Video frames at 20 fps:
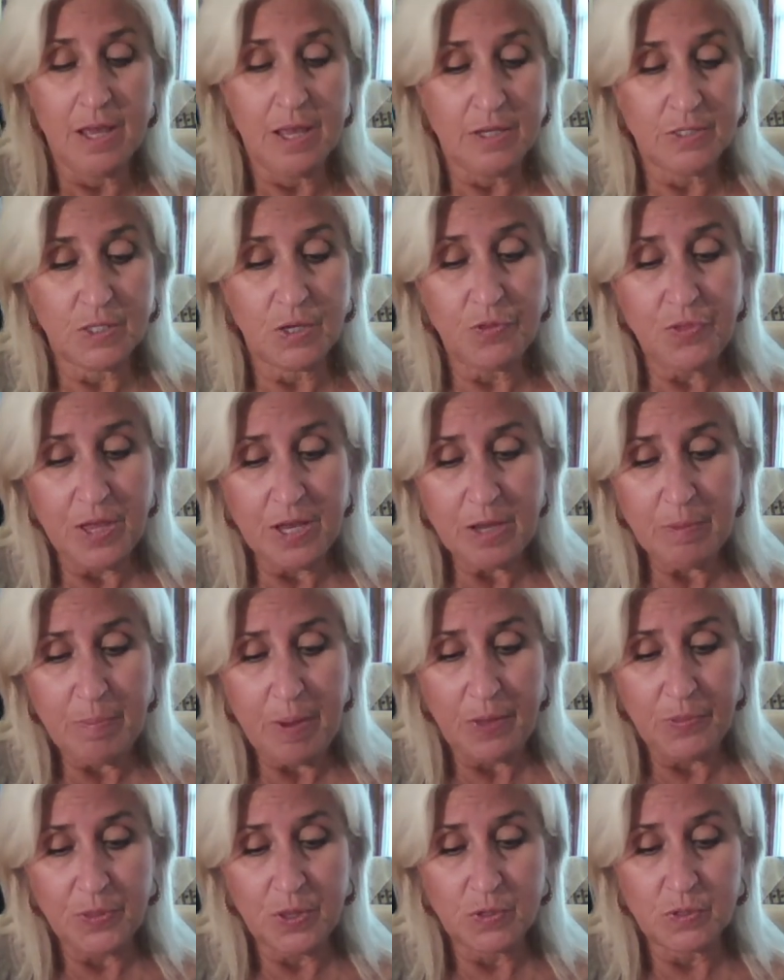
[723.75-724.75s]
So think
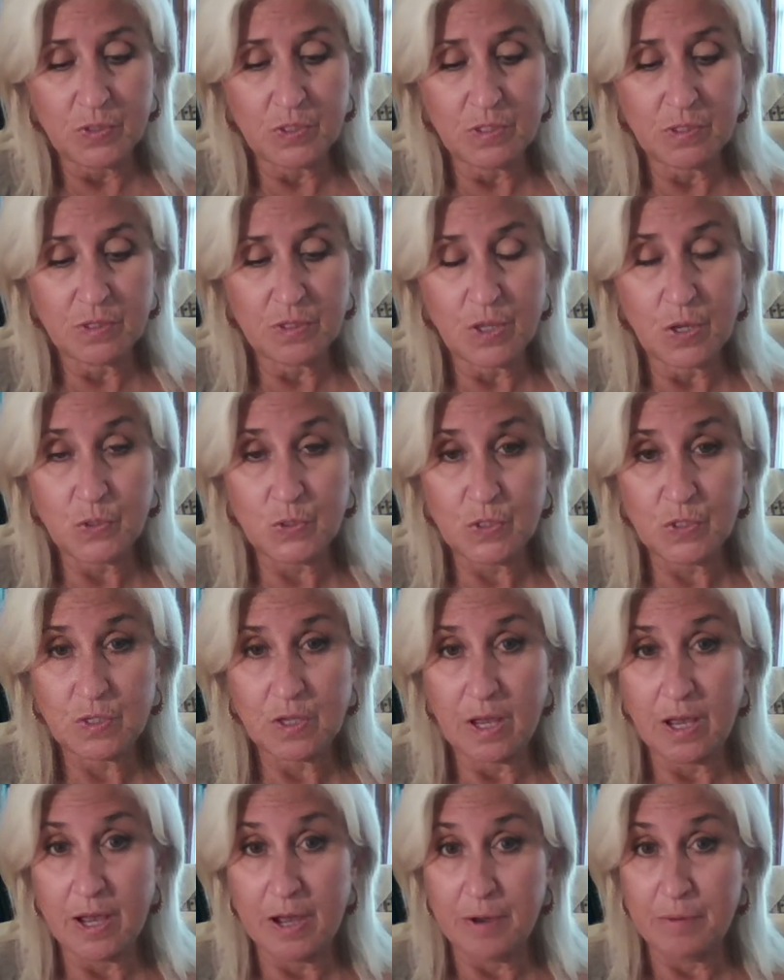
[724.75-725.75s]
about those
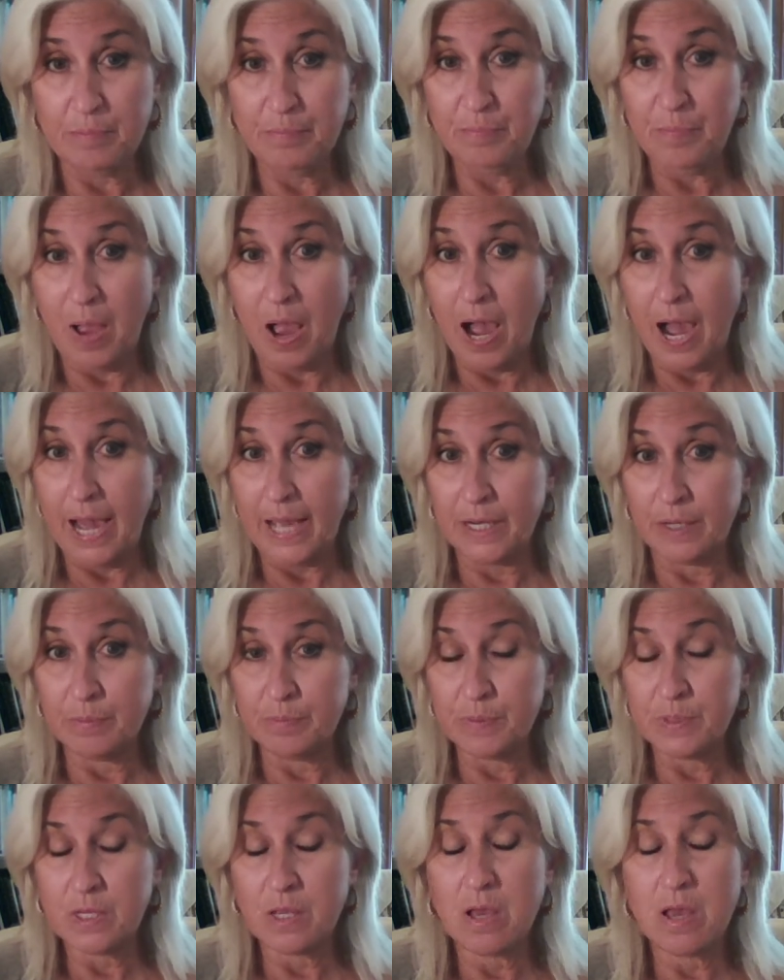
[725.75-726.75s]

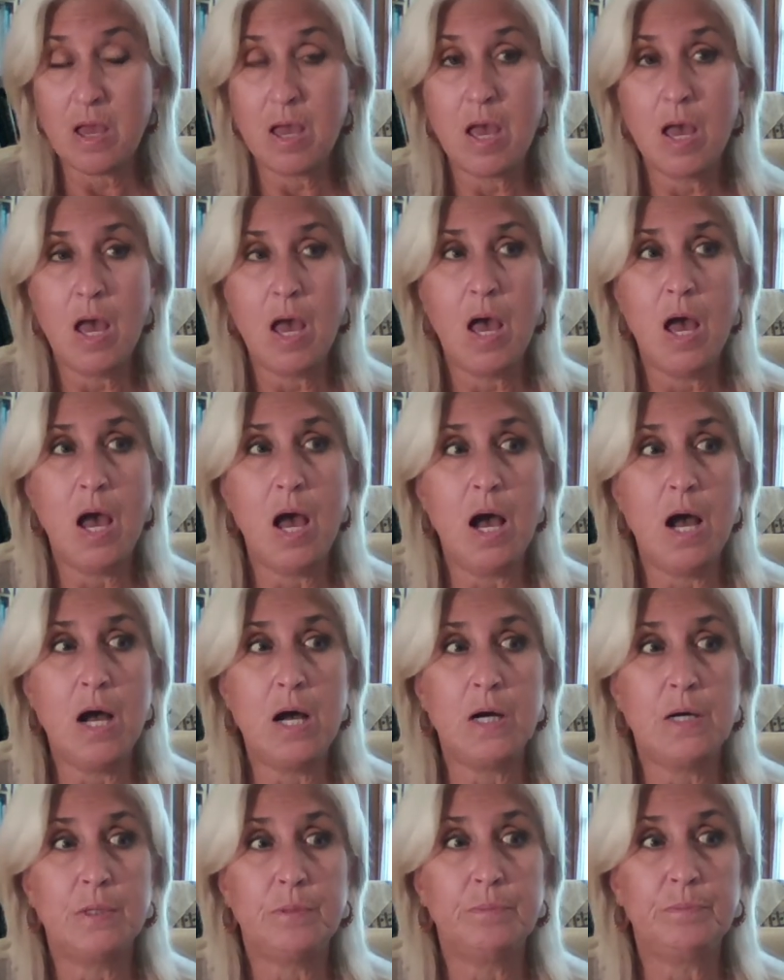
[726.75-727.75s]
items.
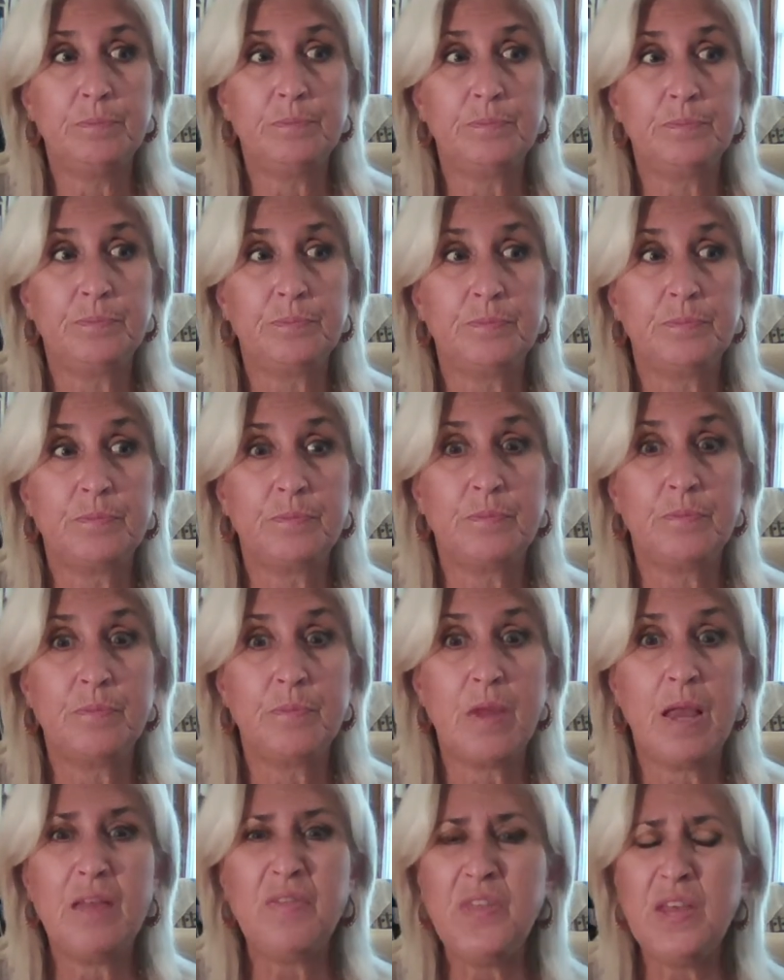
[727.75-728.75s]
And
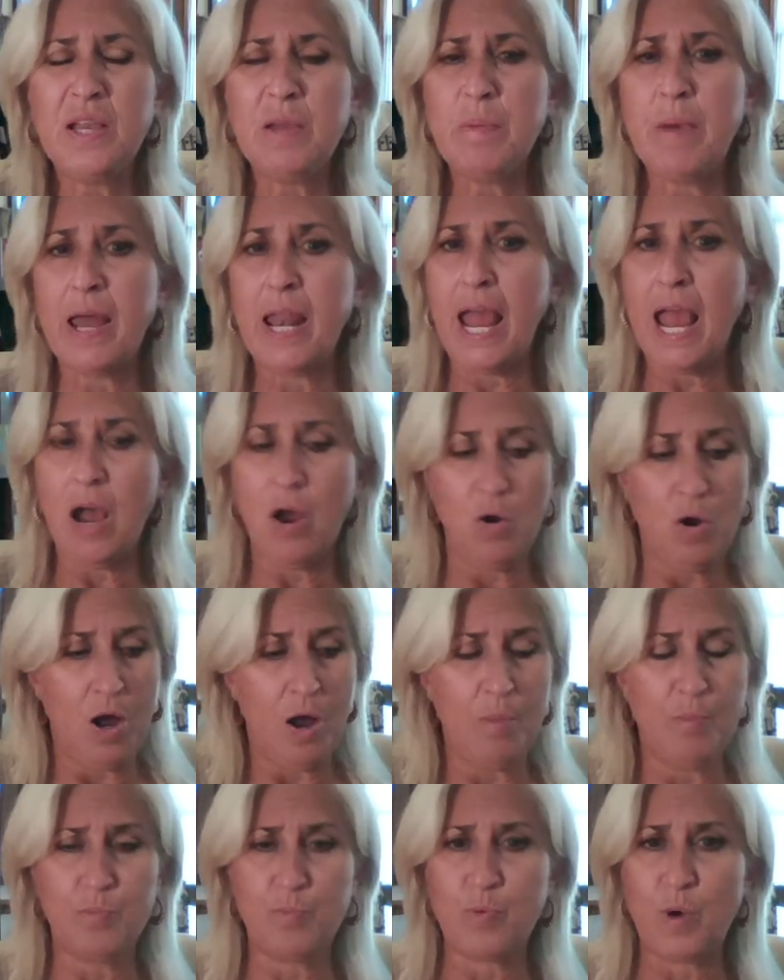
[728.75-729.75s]
think about how
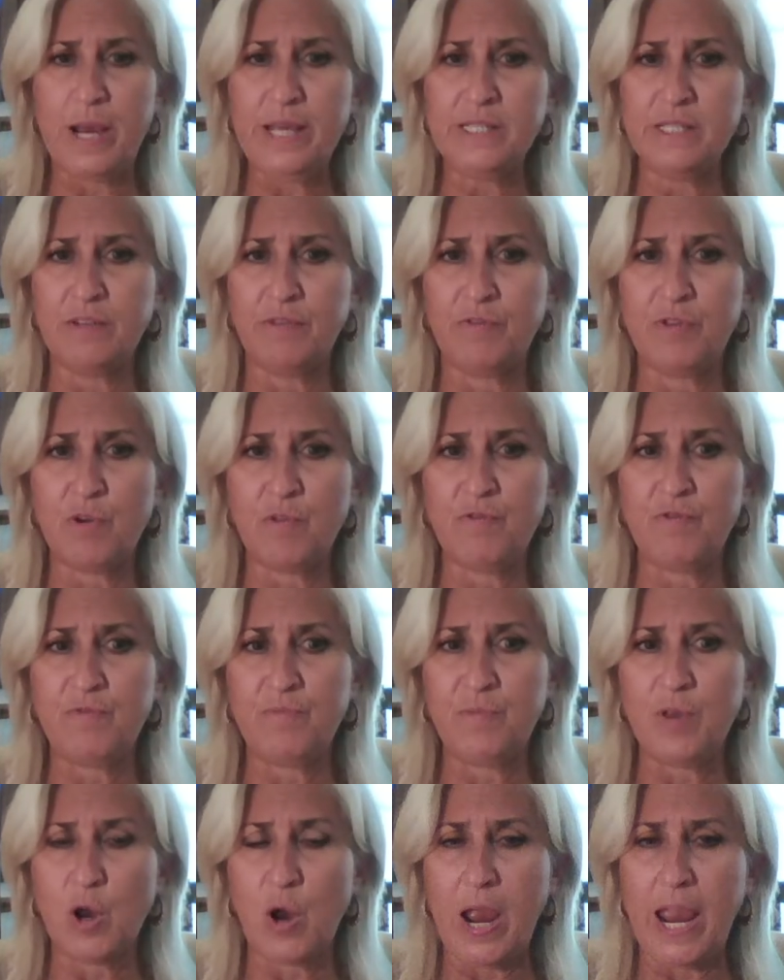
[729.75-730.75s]
abrasive
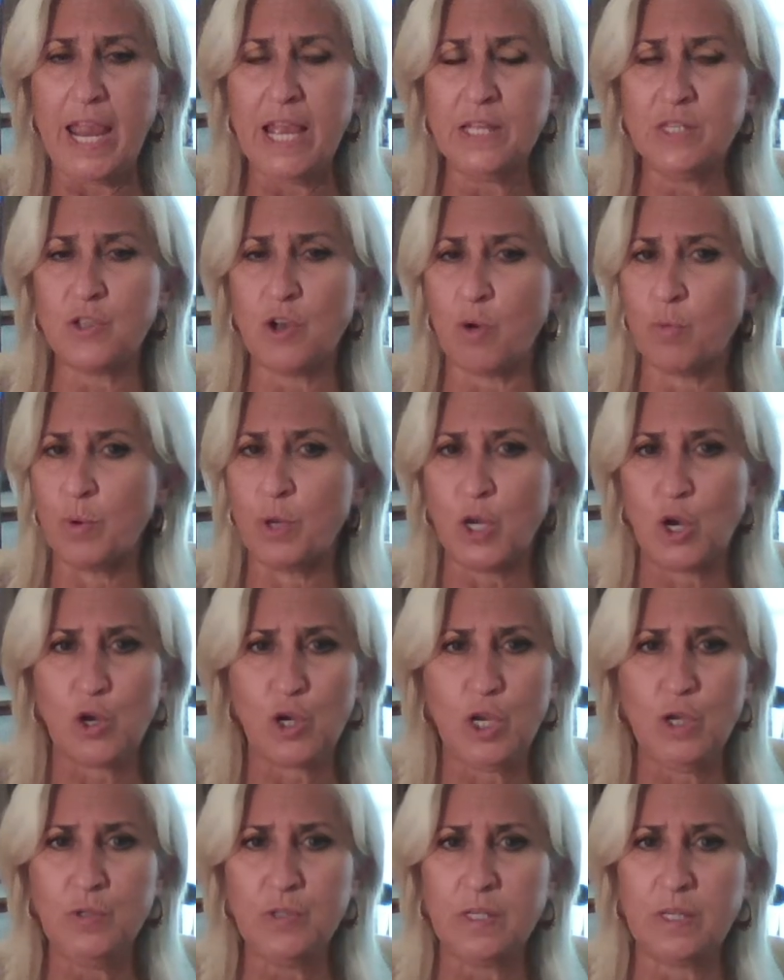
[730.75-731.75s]
your hands are when you're
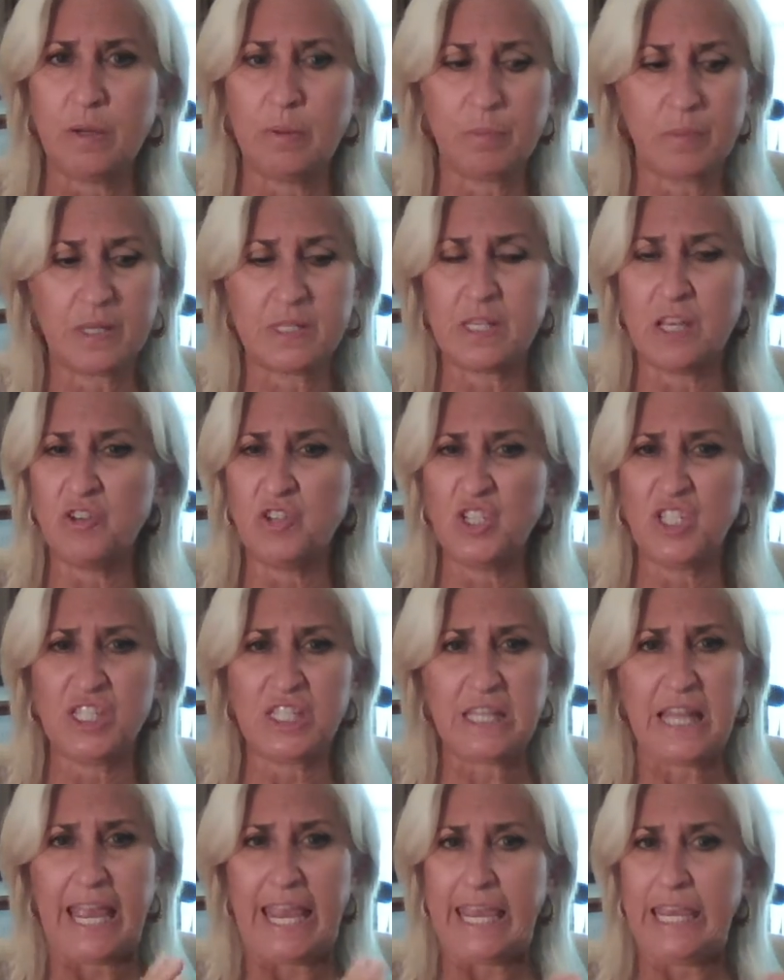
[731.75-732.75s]
using them, because
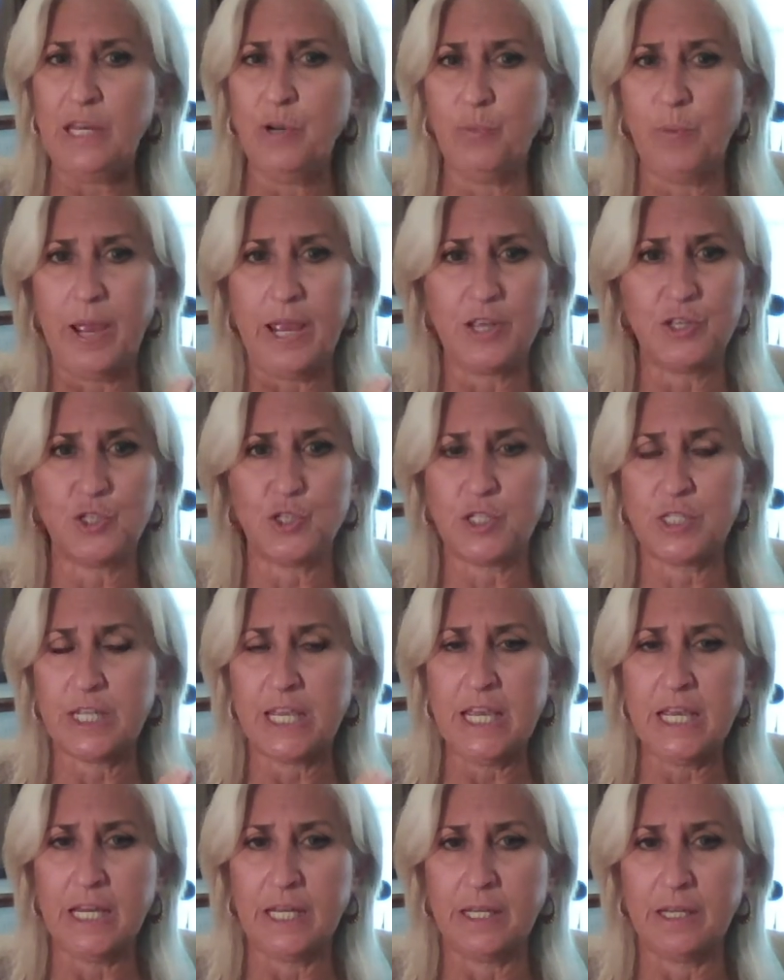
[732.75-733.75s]
they eat away at your
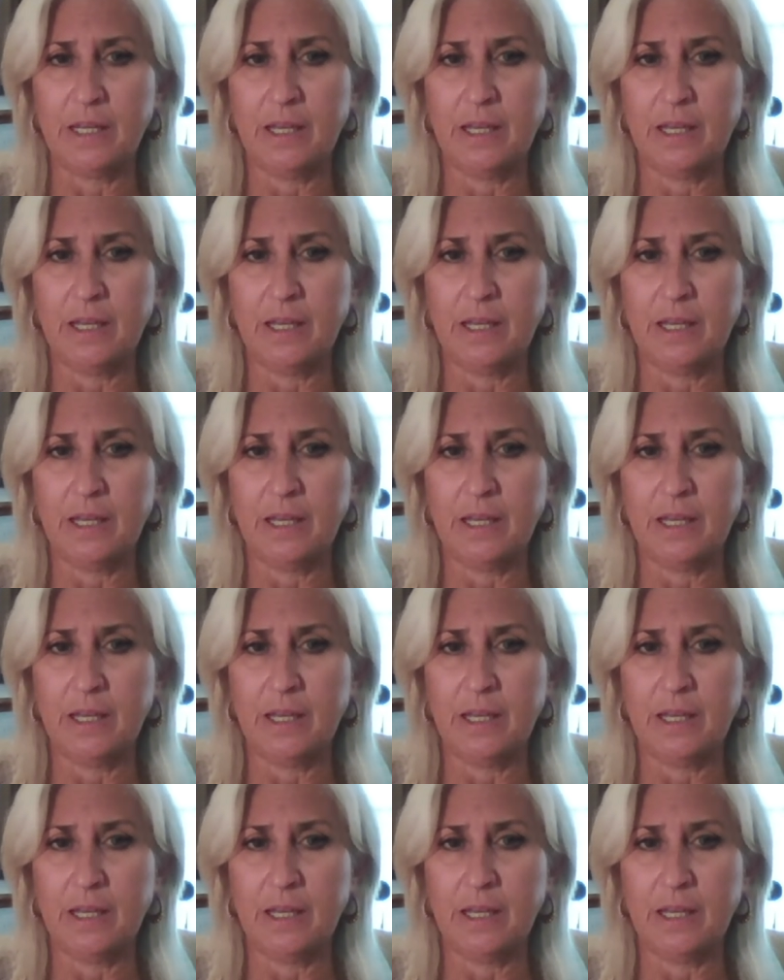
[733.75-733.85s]
skin.